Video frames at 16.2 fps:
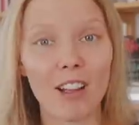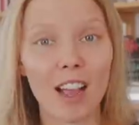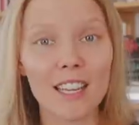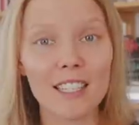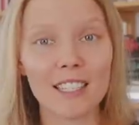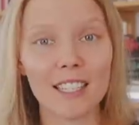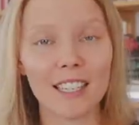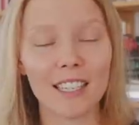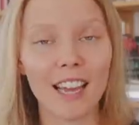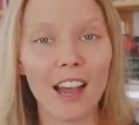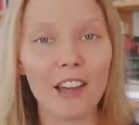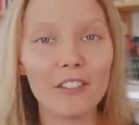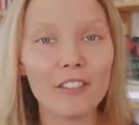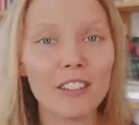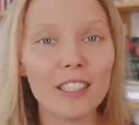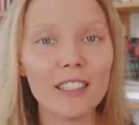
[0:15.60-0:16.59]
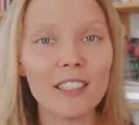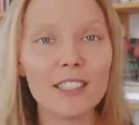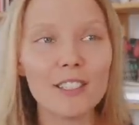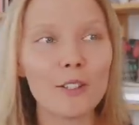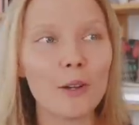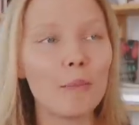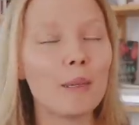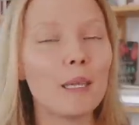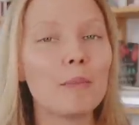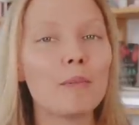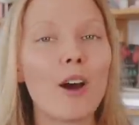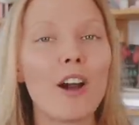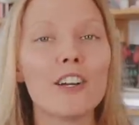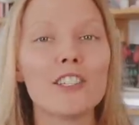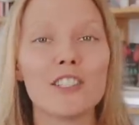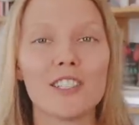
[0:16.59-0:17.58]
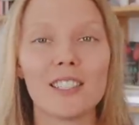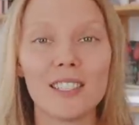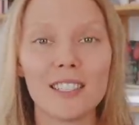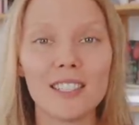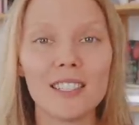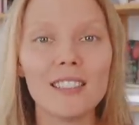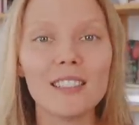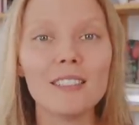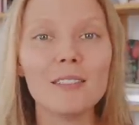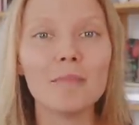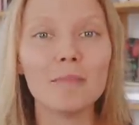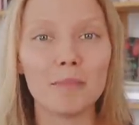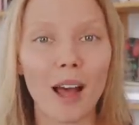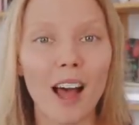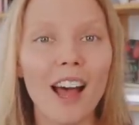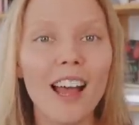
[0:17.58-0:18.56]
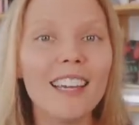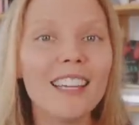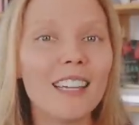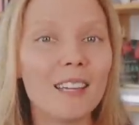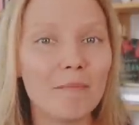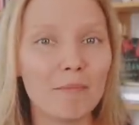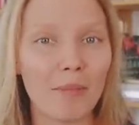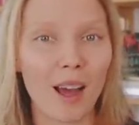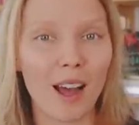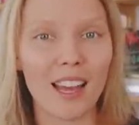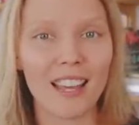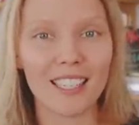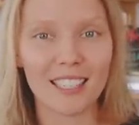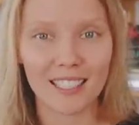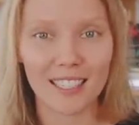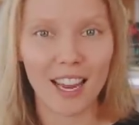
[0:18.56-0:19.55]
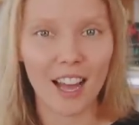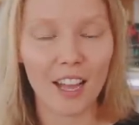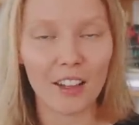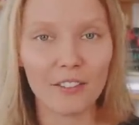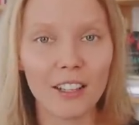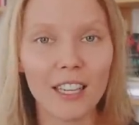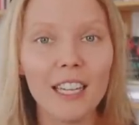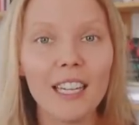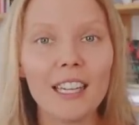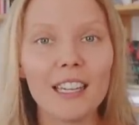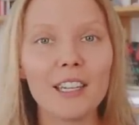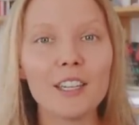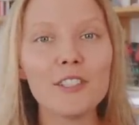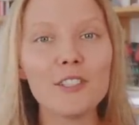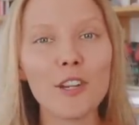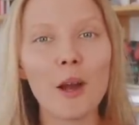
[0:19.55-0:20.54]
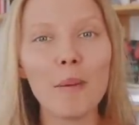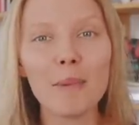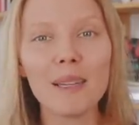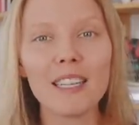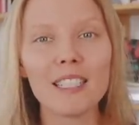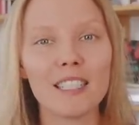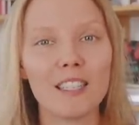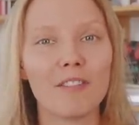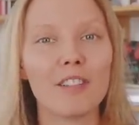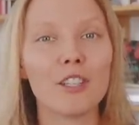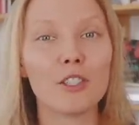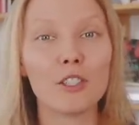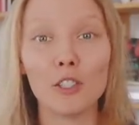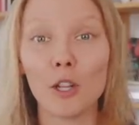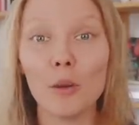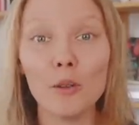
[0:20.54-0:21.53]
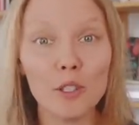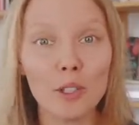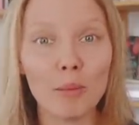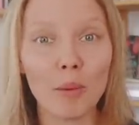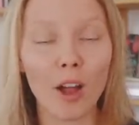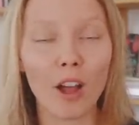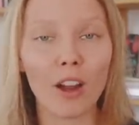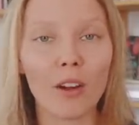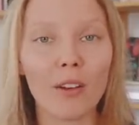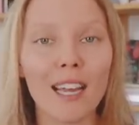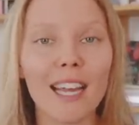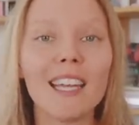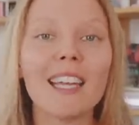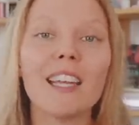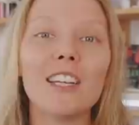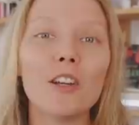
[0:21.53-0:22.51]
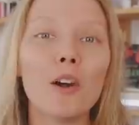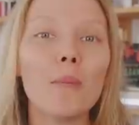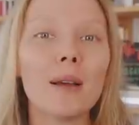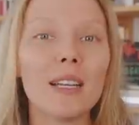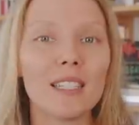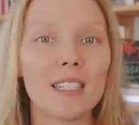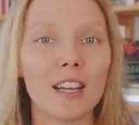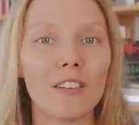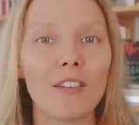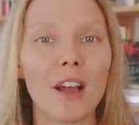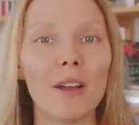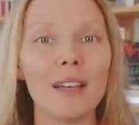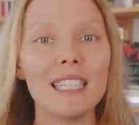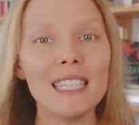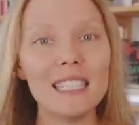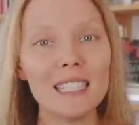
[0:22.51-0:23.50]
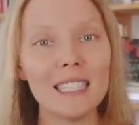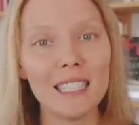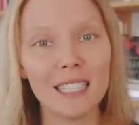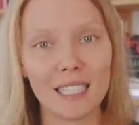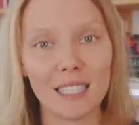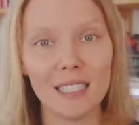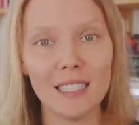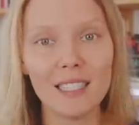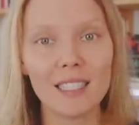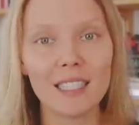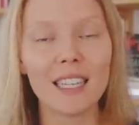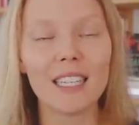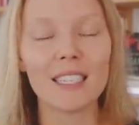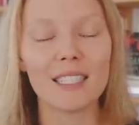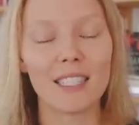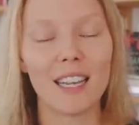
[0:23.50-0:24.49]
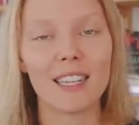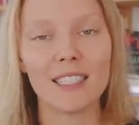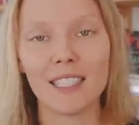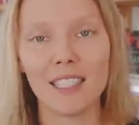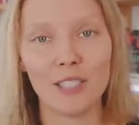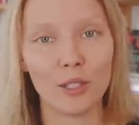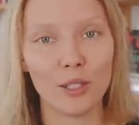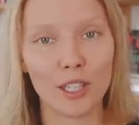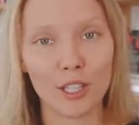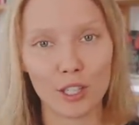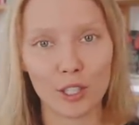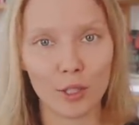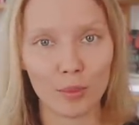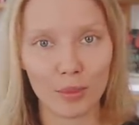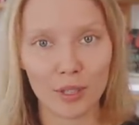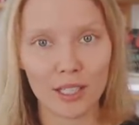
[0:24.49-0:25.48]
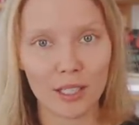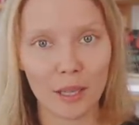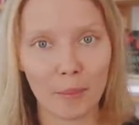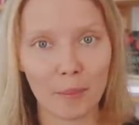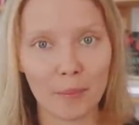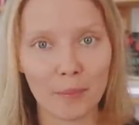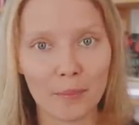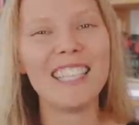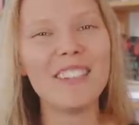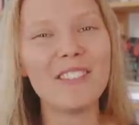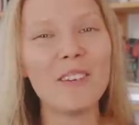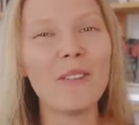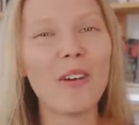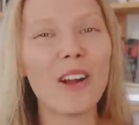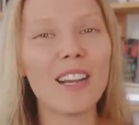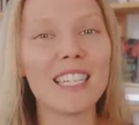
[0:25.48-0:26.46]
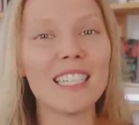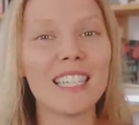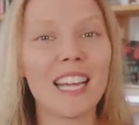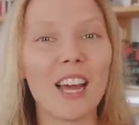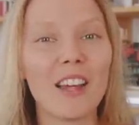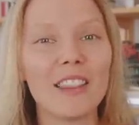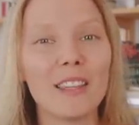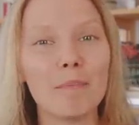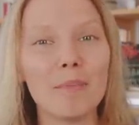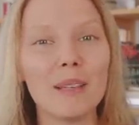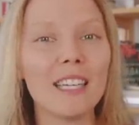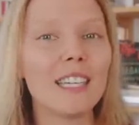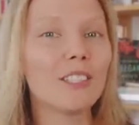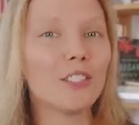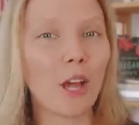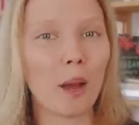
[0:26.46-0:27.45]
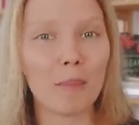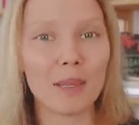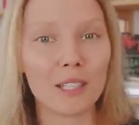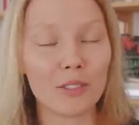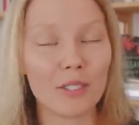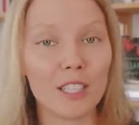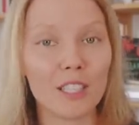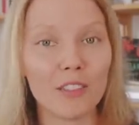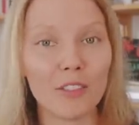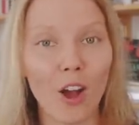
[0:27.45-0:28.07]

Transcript: rising, I feel as though people are just still buying and buying stuff. They're shopping as if there's no tomorrow, and I know myself how easy it is to get sucked into consumerism. Even walking down the big shopping streets of